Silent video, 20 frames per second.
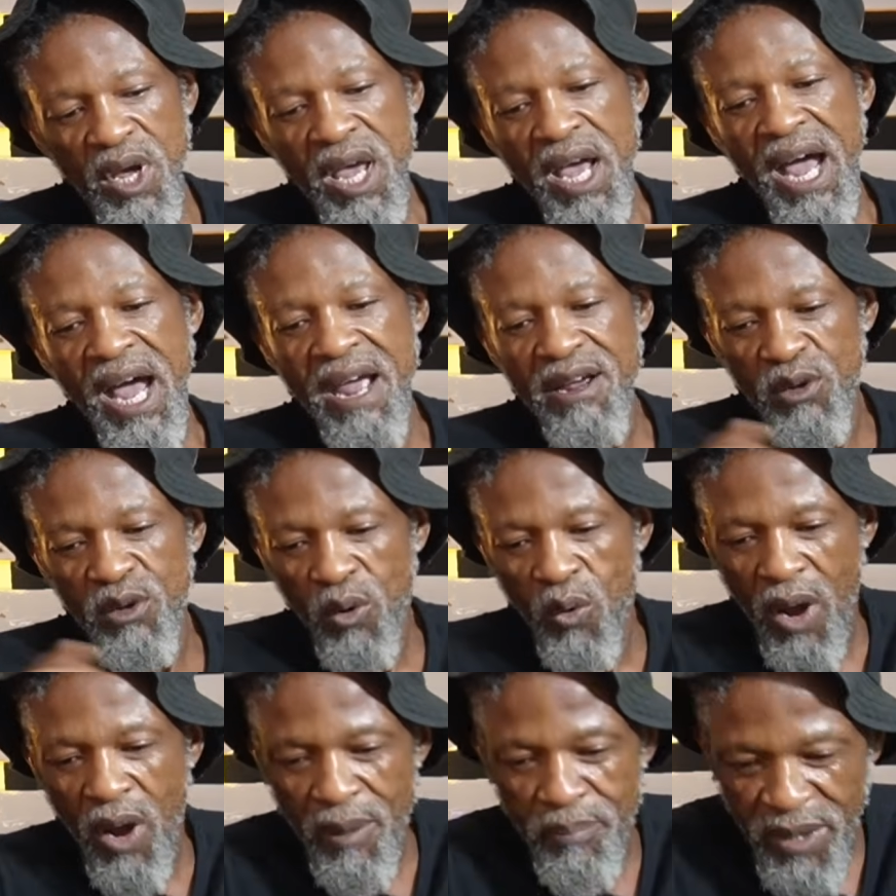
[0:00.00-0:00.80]
I
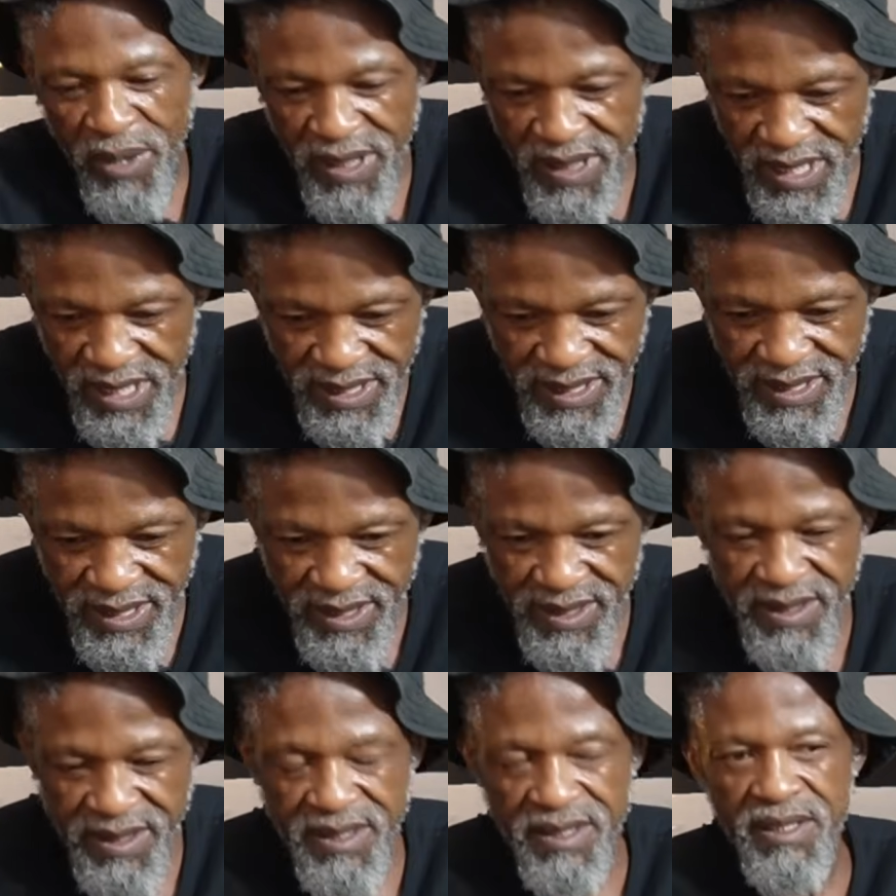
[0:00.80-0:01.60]
grew up in
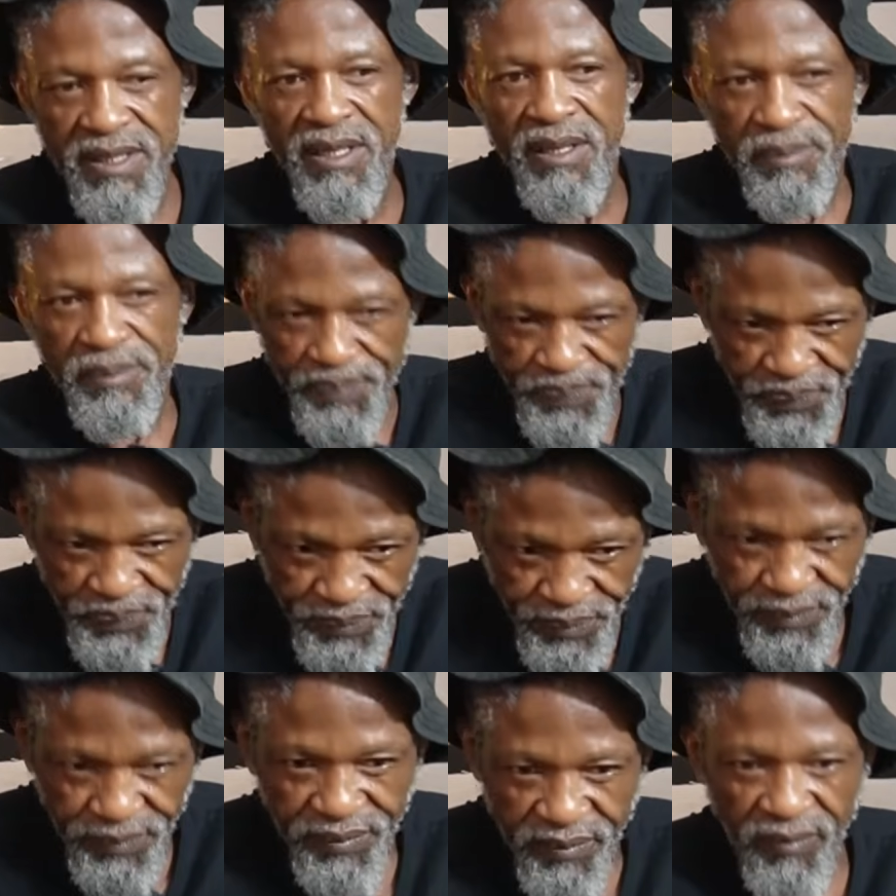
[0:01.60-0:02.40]
this
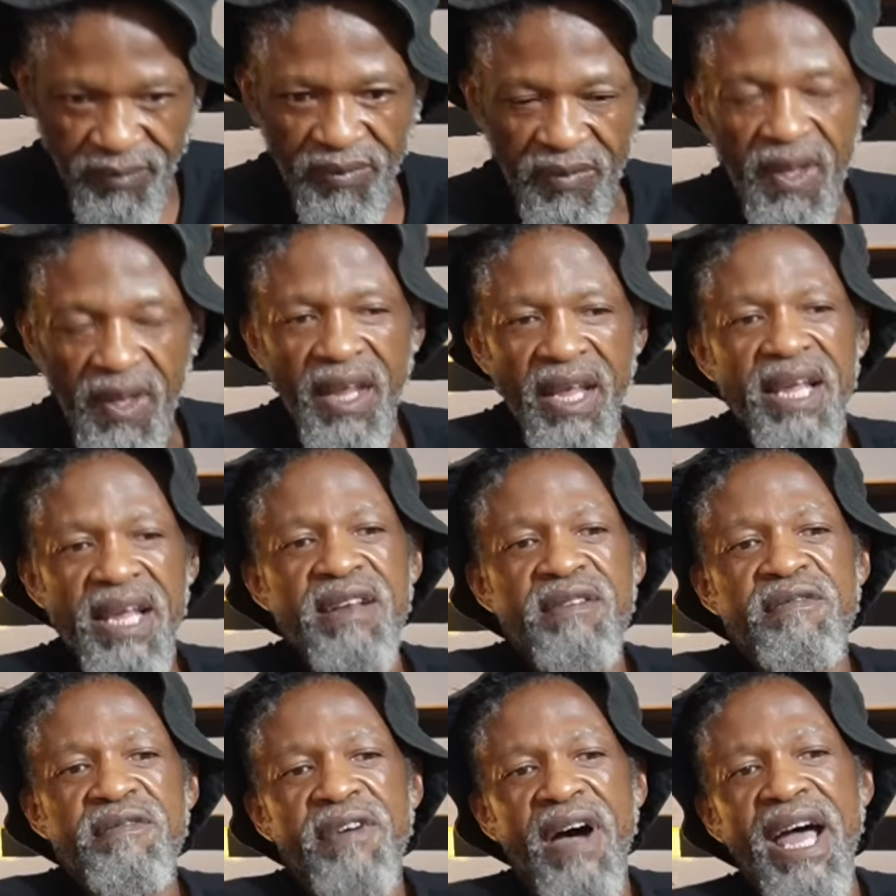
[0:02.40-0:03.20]

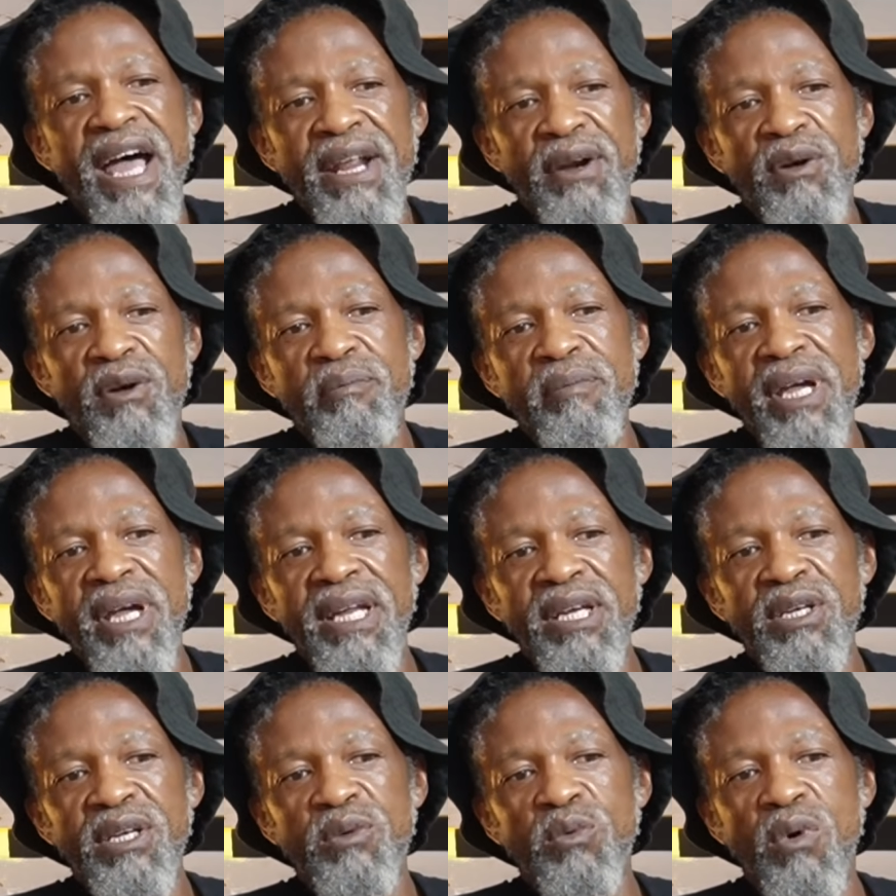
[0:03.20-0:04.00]

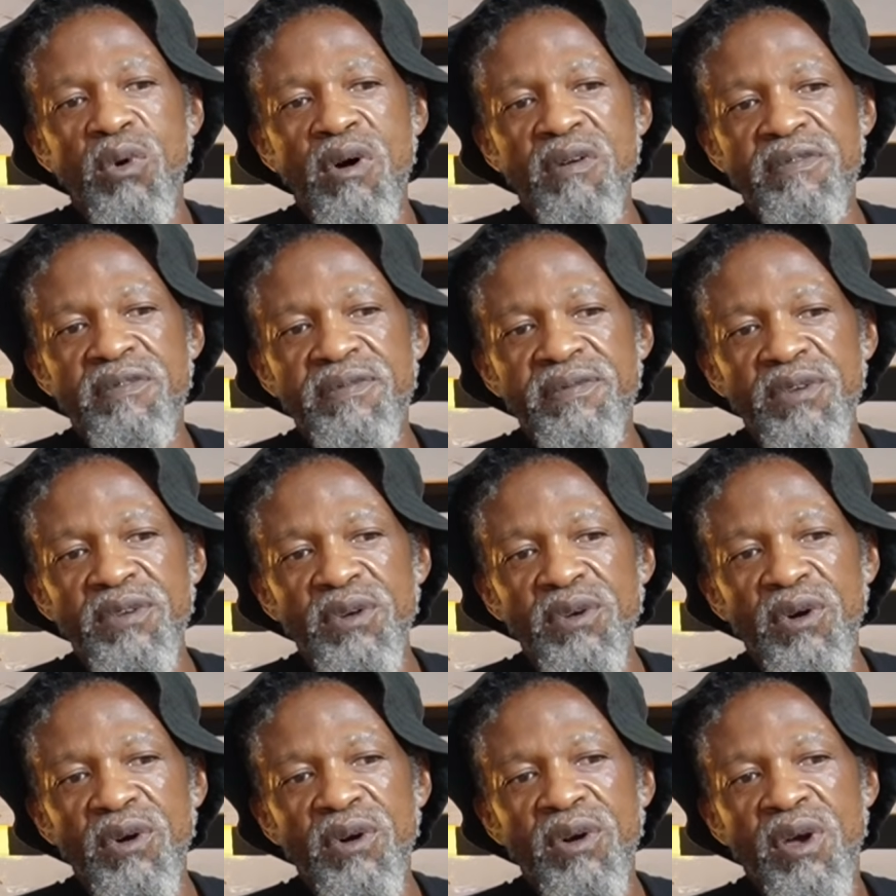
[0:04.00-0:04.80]
environment of, you
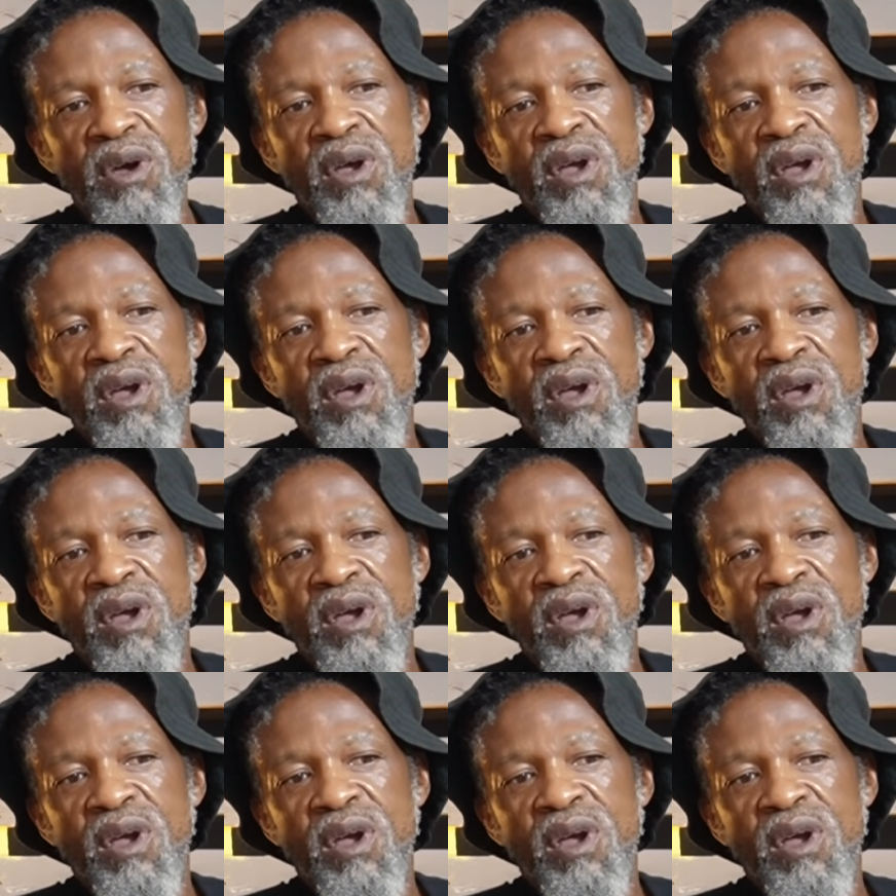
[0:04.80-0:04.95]
know,